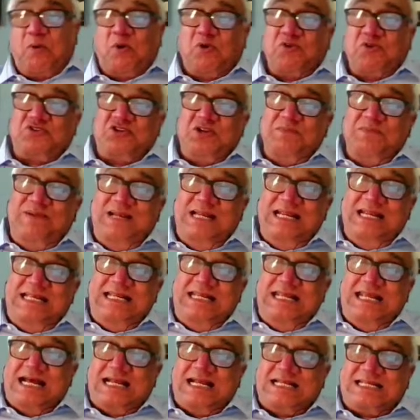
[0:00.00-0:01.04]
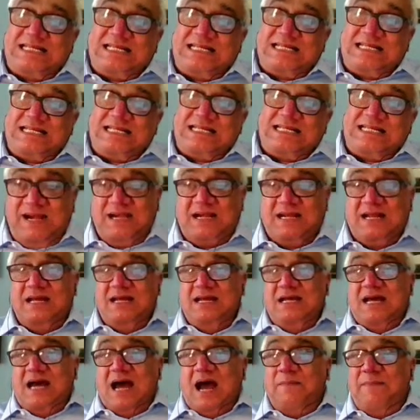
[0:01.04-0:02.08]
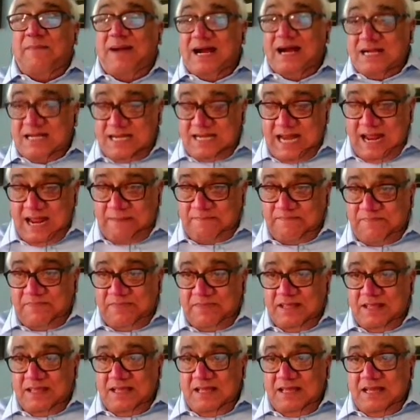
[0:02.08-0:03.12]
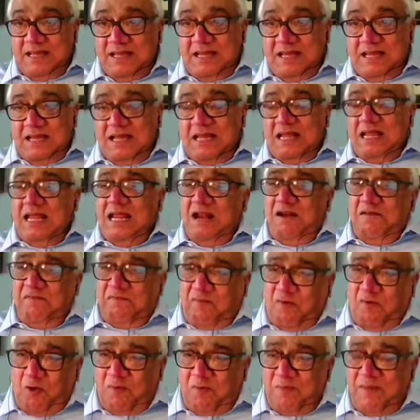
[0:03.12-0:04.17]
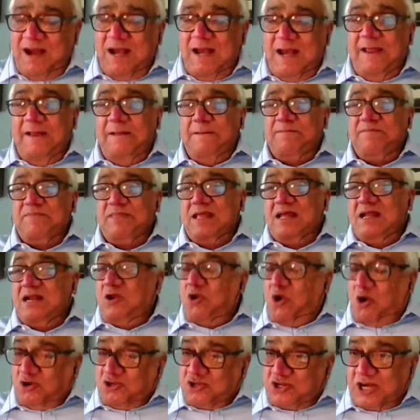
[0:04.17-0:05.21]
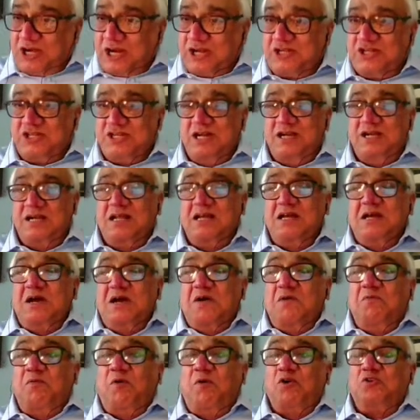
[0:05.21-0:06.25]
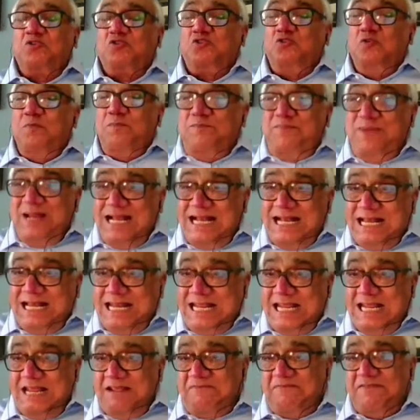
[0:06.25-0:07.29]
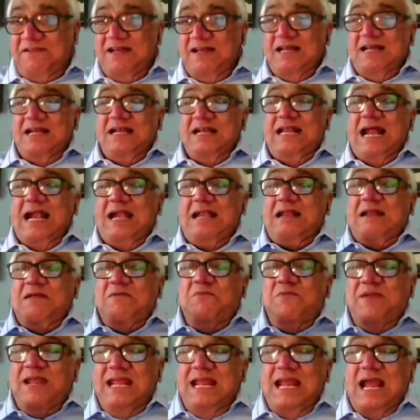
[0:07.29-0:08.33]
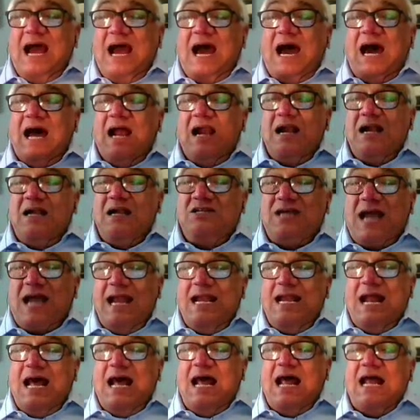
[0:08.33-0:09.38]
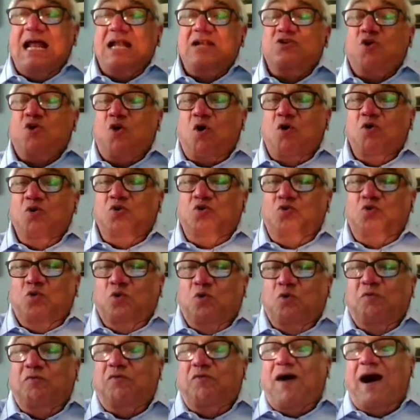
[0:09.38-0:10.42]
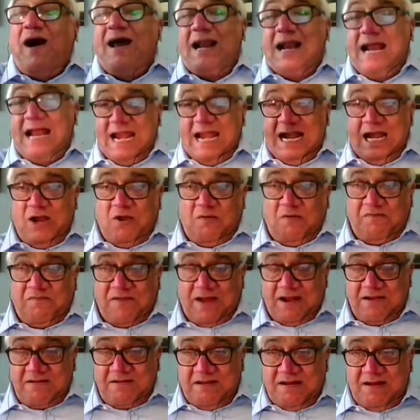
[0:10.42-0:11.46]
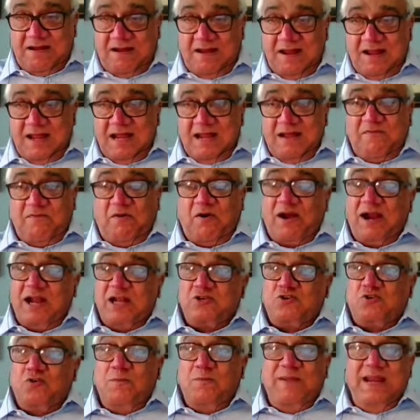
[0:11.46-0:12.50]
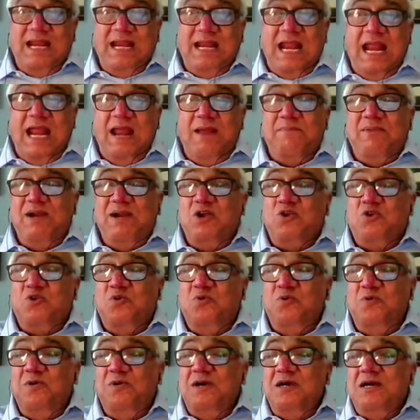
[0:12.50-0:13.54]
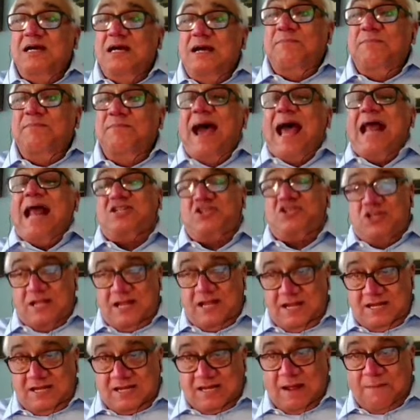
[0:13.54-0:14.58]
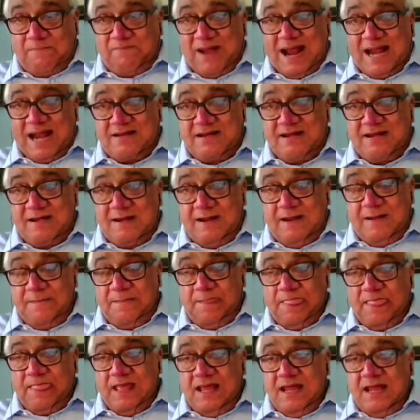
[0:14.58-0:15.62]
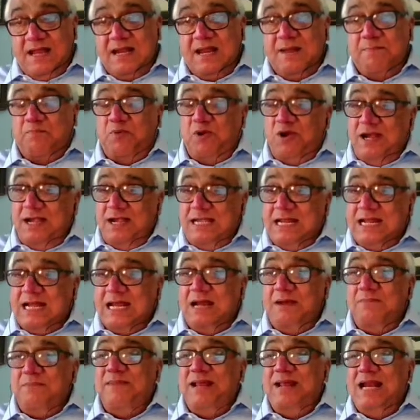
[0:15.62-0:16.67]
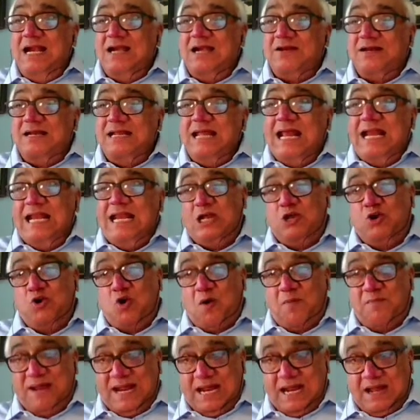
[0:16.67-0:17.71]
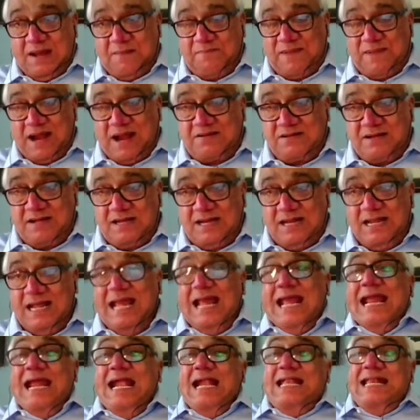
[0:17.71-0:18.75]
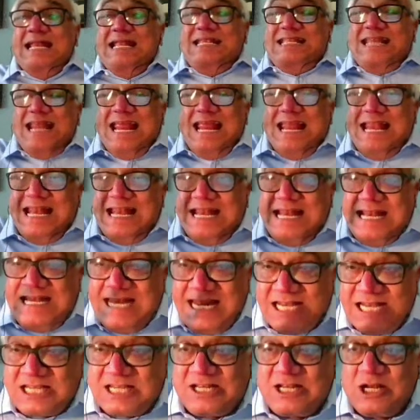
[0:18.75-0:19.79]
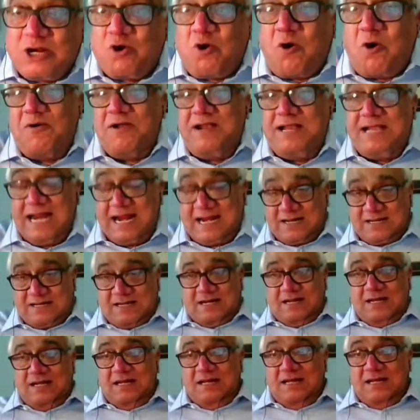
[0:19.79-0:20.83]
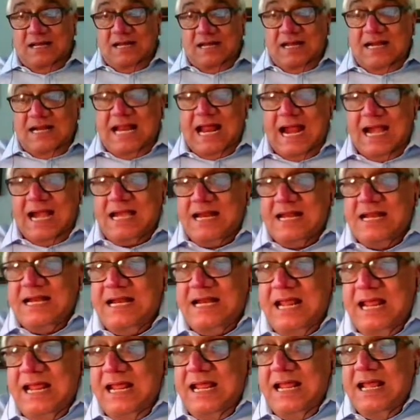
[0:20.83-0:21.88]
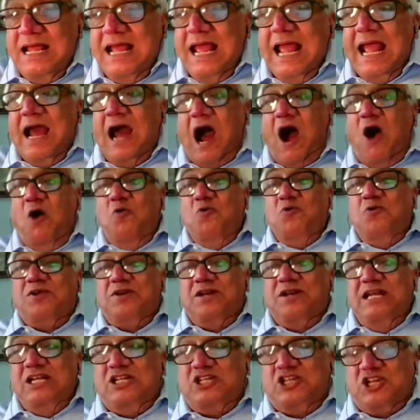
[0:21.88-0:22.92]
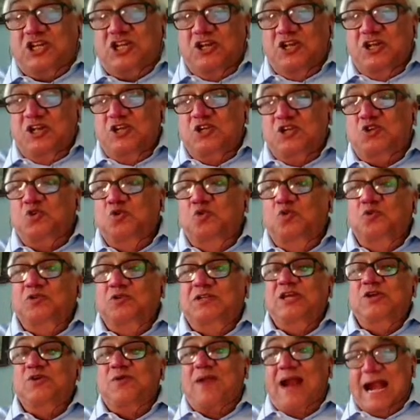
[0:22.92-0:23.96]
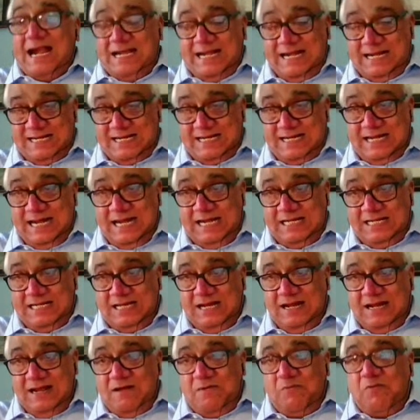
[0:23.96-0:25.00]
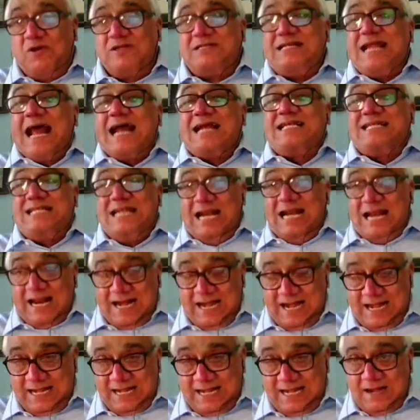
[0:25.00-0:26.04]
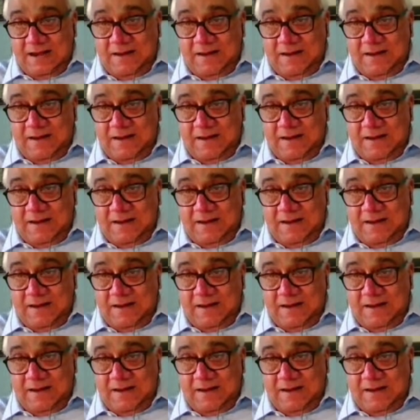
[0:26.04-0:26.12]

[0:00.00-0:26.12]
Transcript: Possibly the assessment amongst them, informally, not structured, was to believe that China has gone too far ahead of us for us to be able to match this capacity, the political, military, and economic capacity. It is in this context that the outreach to the United States was accelerated